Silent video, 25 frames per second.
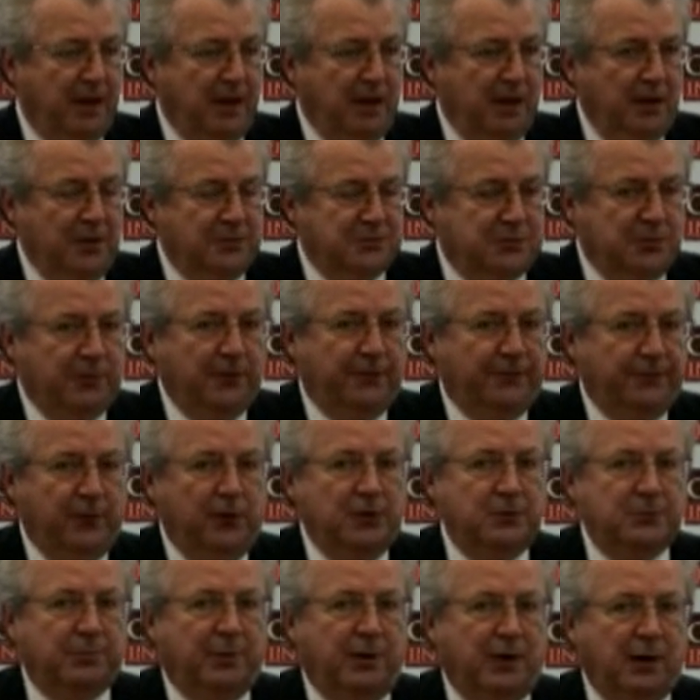So the
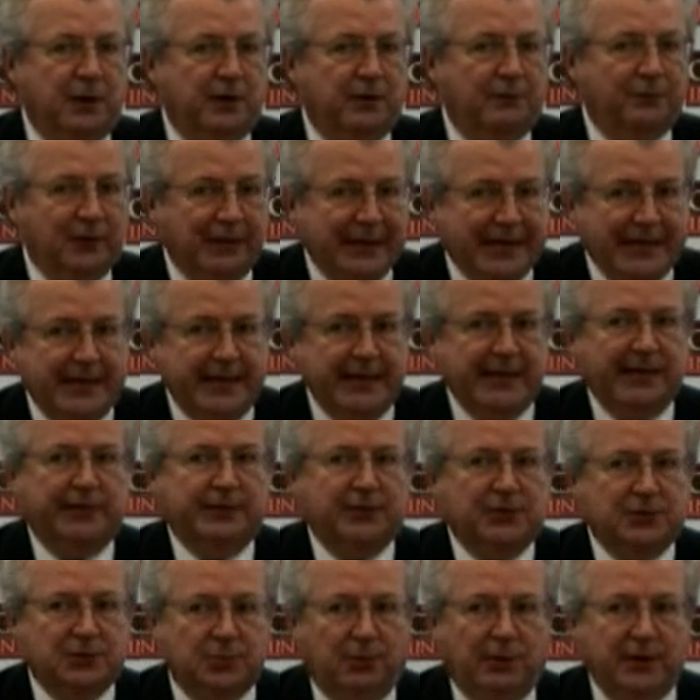first part of leading in
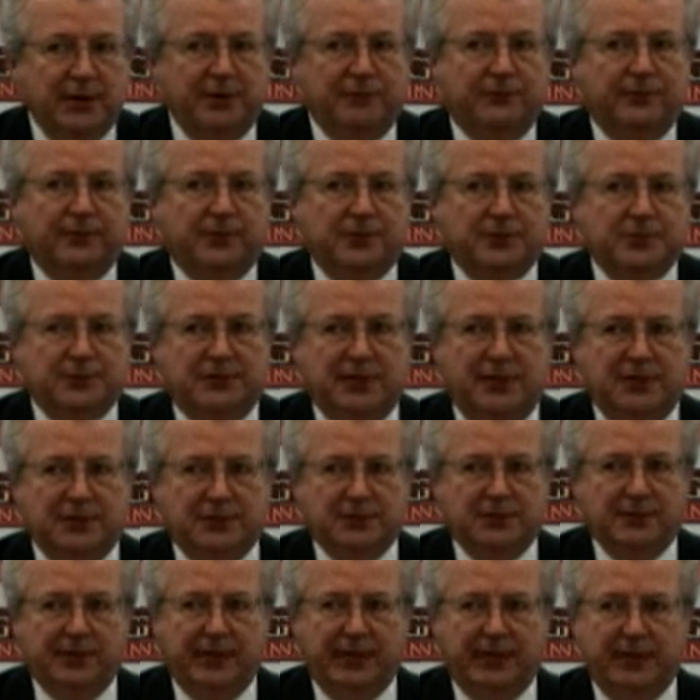the 21st
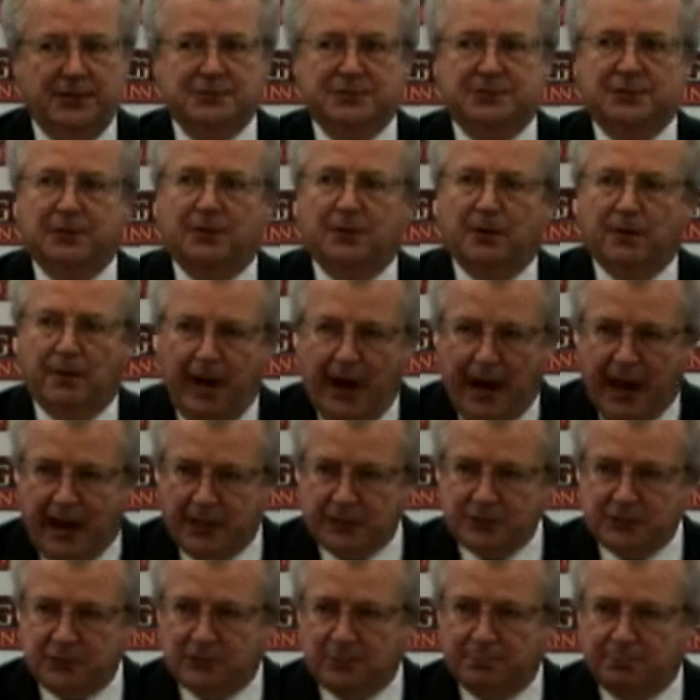century is to
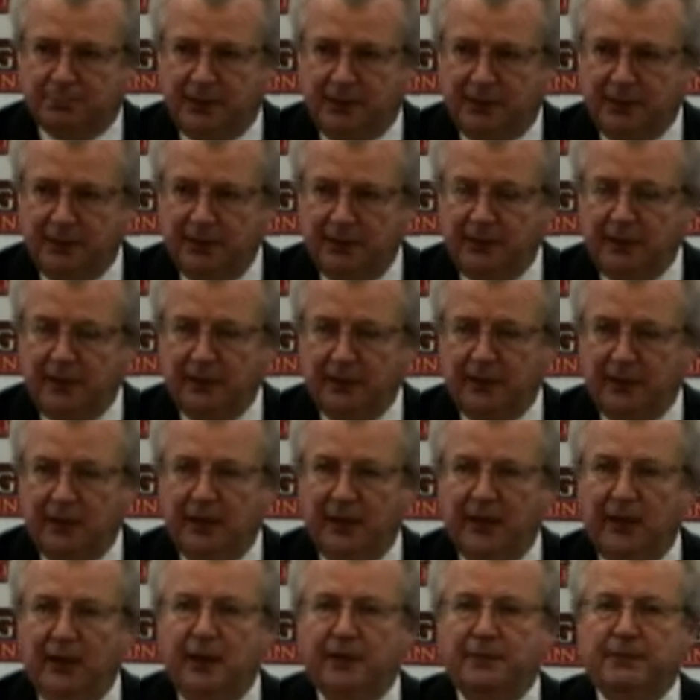grasp
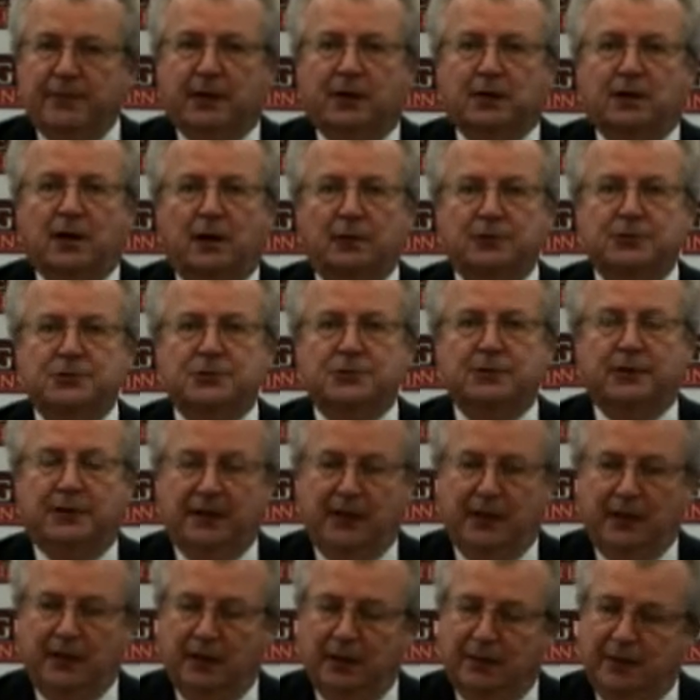
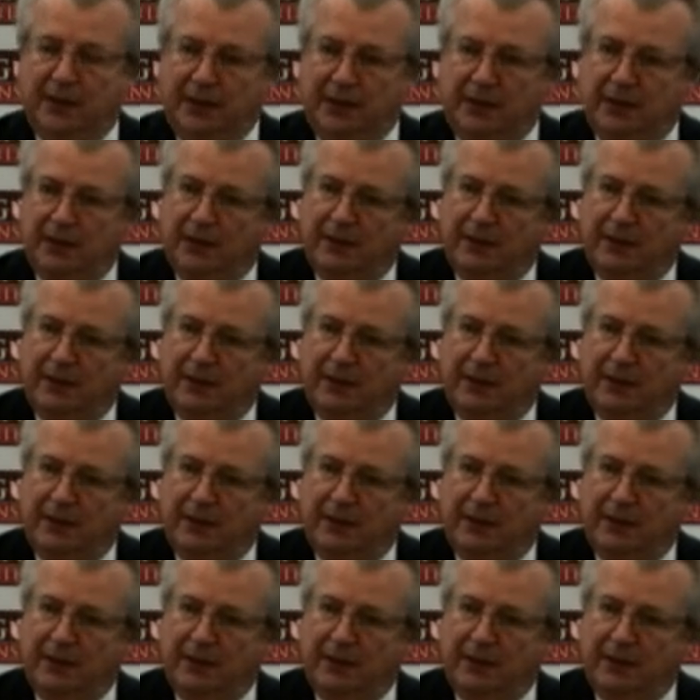the